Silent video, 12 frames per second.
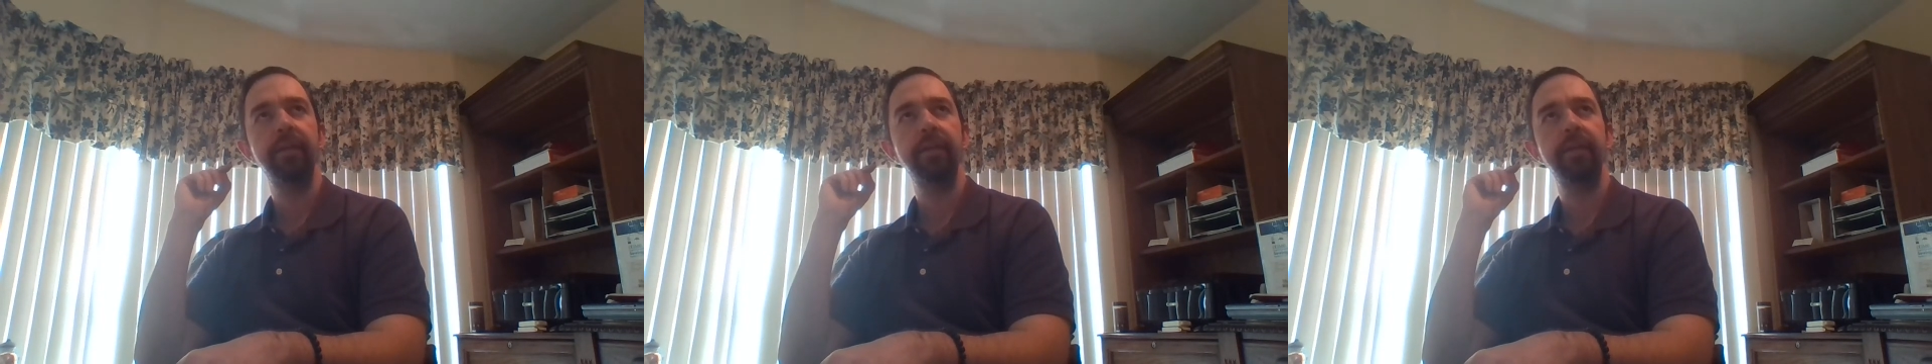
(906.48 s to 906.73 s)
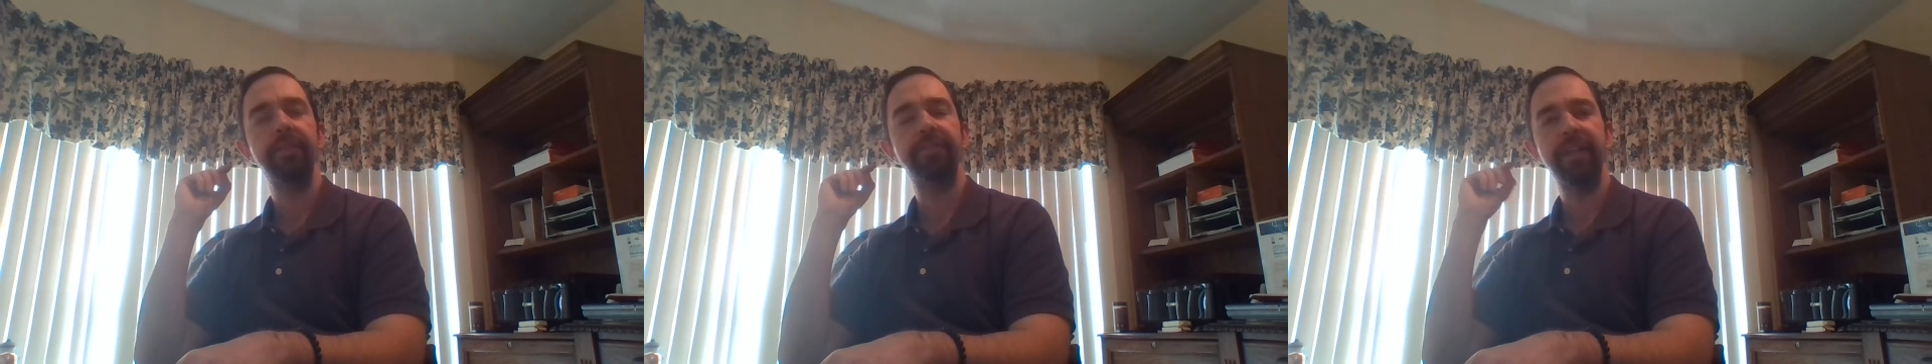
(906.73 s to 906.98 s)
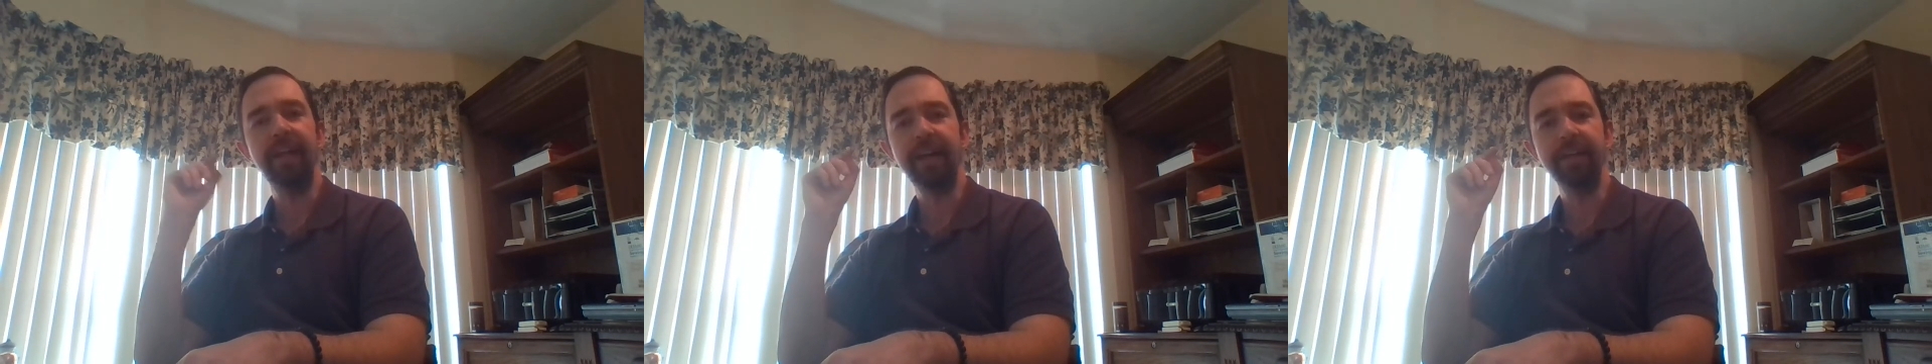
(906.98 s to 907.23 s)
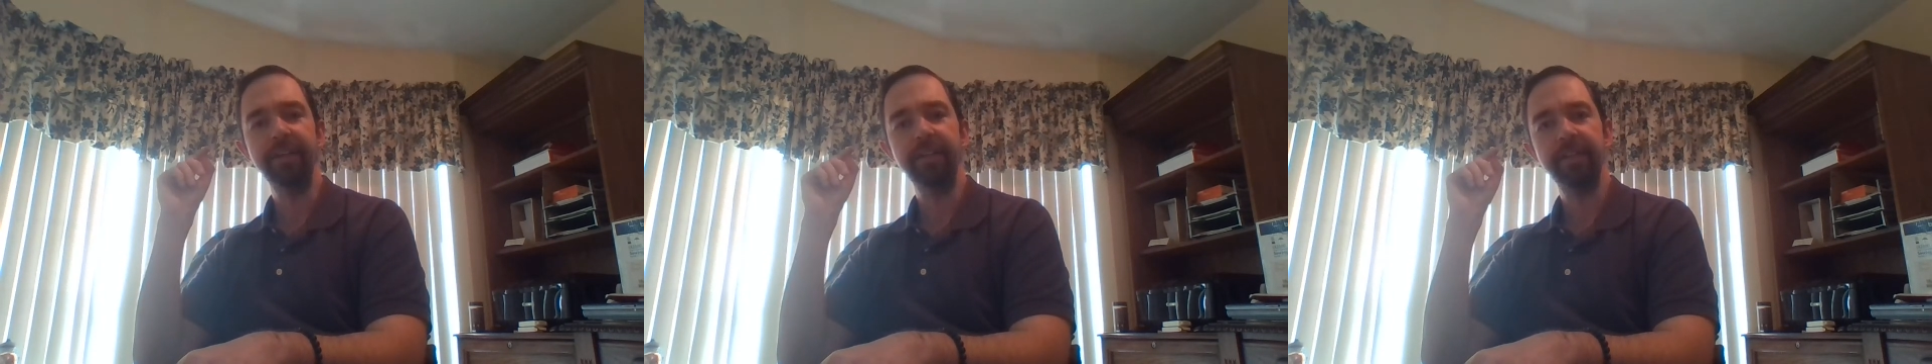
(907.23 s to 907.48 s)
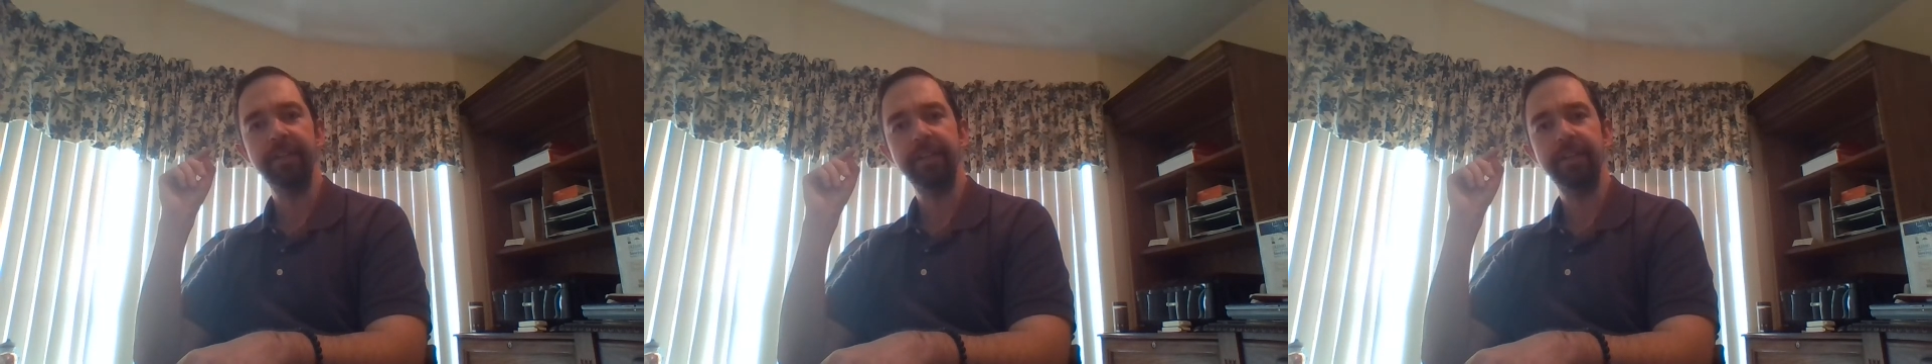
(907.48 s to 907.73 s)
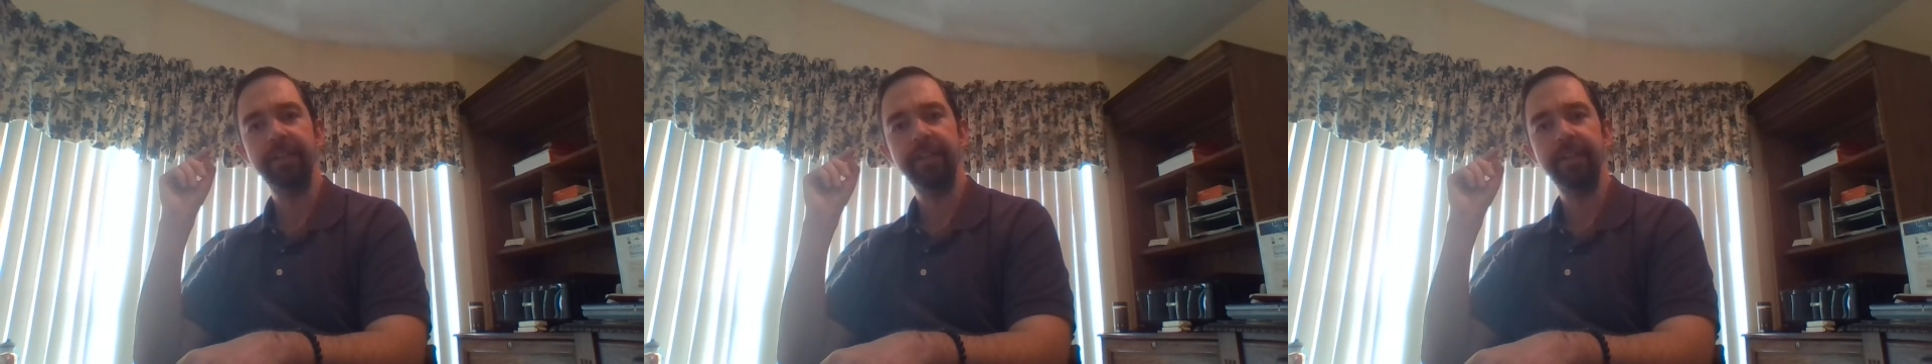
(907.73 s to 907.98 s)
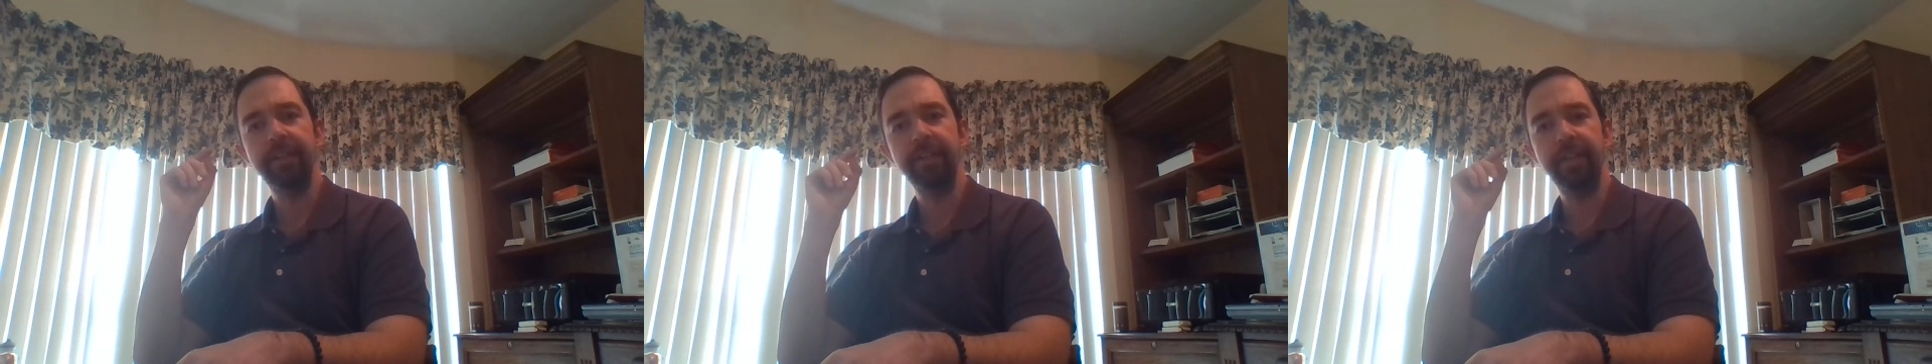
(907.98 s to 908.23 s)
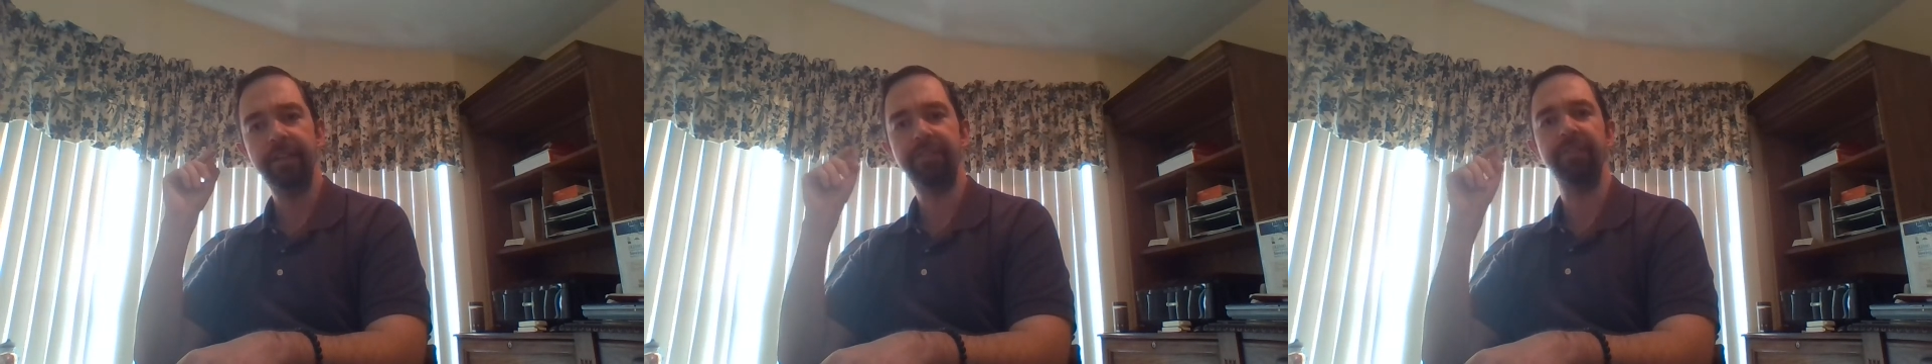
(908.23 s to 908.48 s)
if God
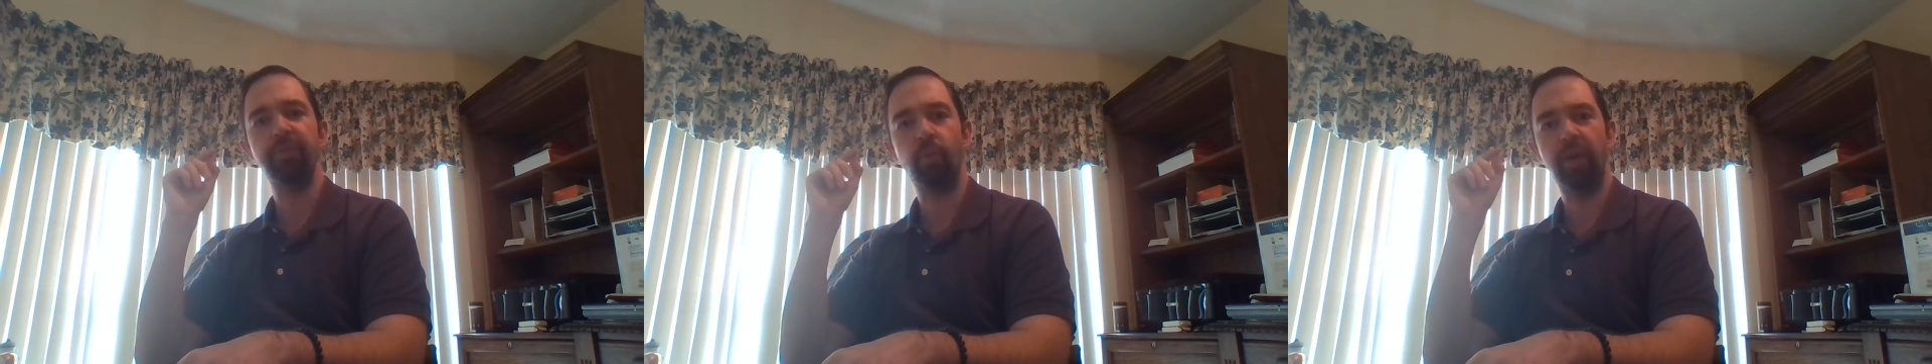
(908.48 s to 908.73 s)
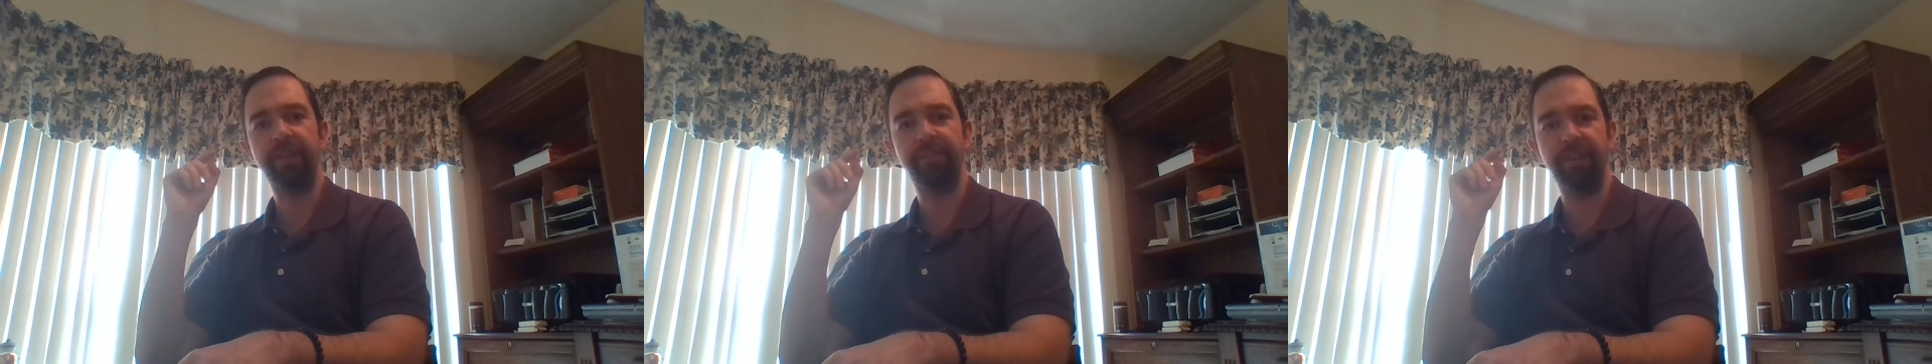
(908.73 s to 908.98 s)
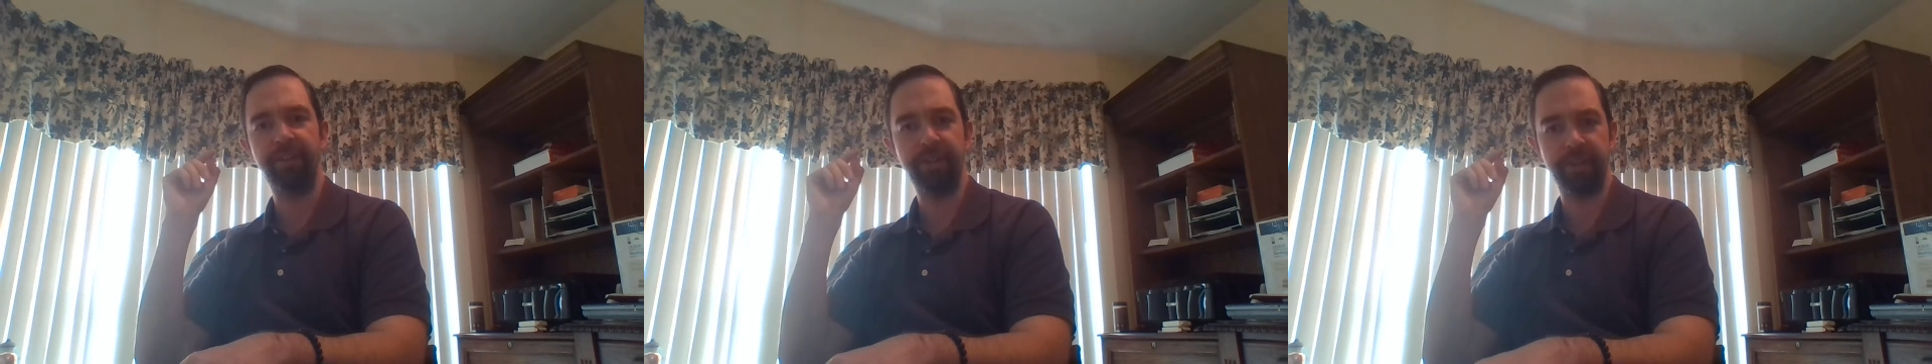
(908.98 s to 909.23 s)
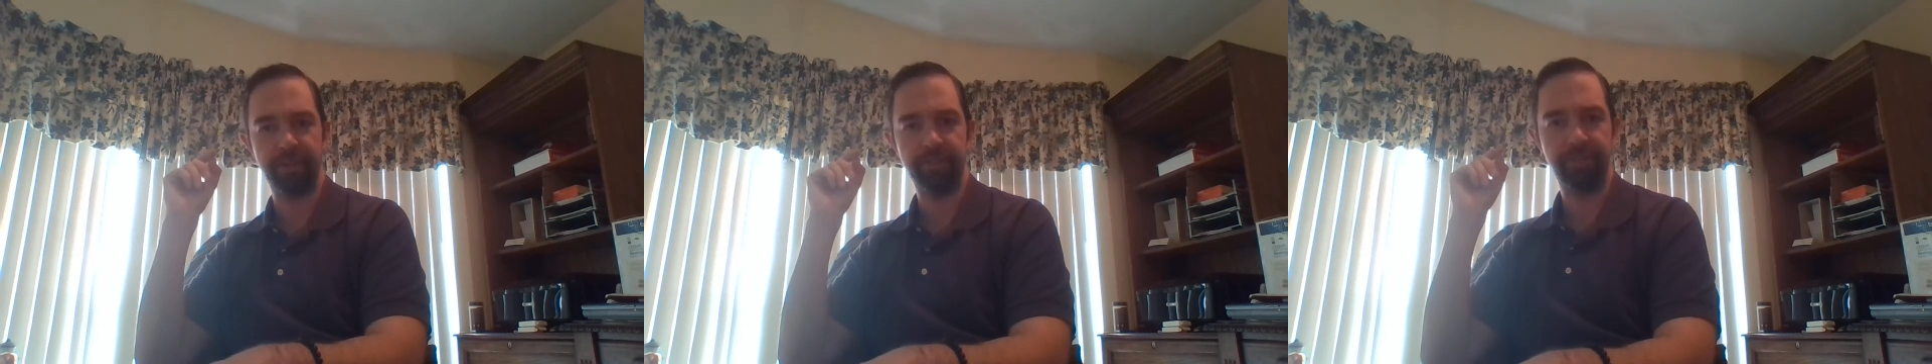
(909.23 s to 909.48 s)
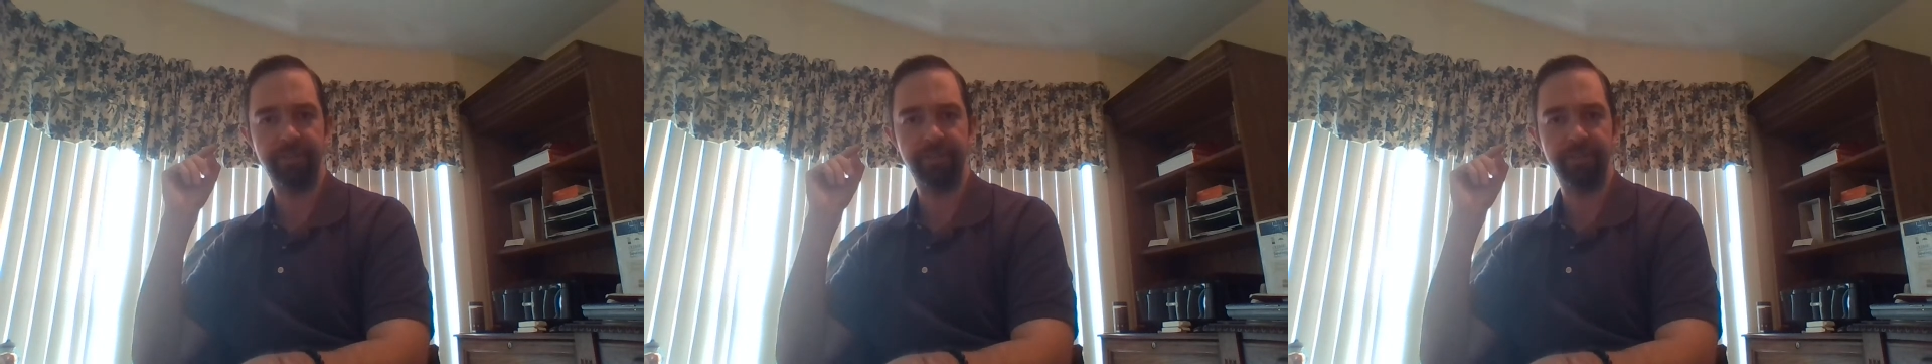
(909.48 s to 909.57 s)
isn't one of the things,